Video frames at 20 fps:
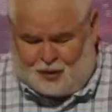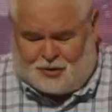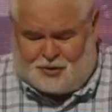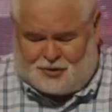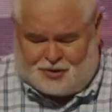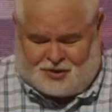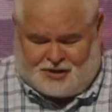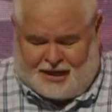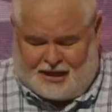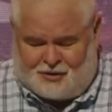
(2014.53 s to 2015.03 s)

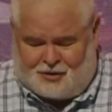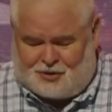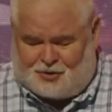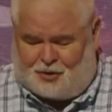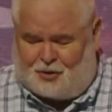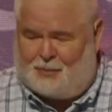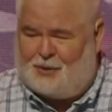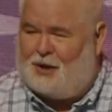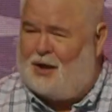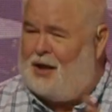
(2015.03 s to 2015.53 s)
understand the
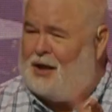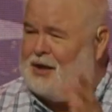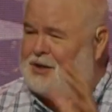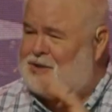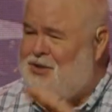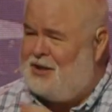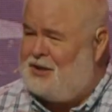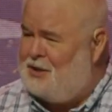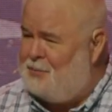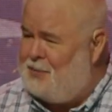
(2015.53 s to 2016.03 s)

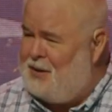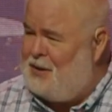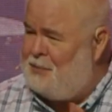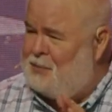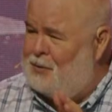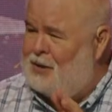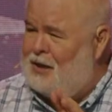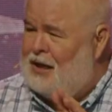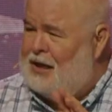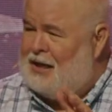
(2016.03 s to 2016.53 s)
terminology and the
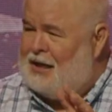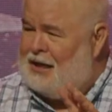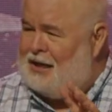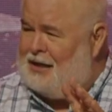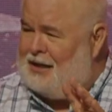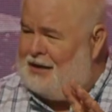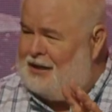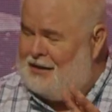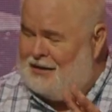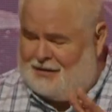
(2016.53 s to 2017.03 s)
people
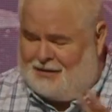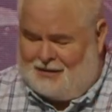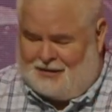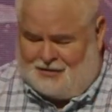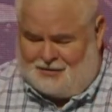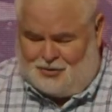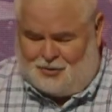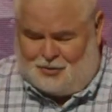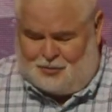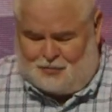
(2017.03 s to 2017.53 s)

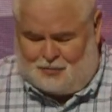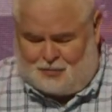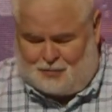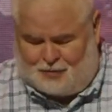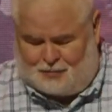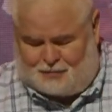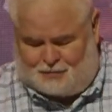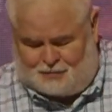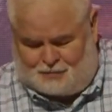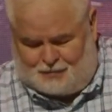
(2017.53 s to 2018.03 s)
who
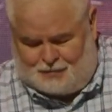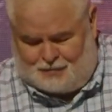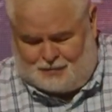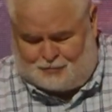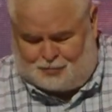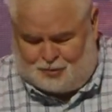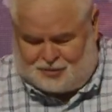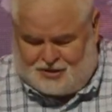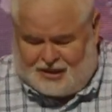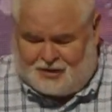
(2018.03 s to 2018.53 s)

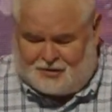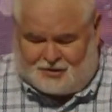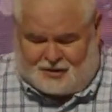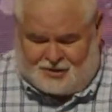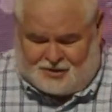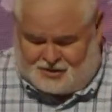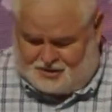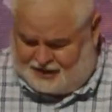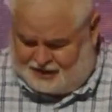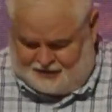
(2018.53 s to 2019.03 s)
present
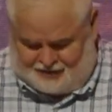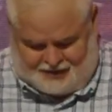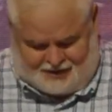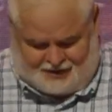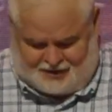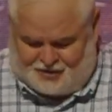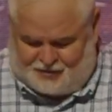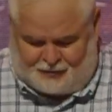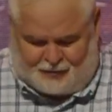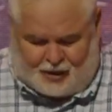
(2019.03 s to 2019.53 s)
this, and
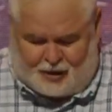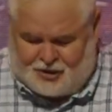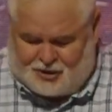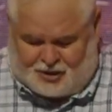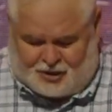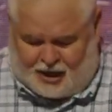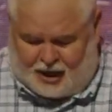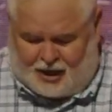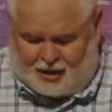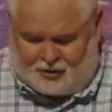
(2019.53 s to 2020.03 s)
it's a very
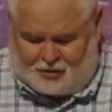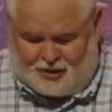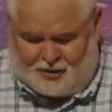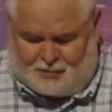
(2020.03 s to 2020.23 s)
scholarly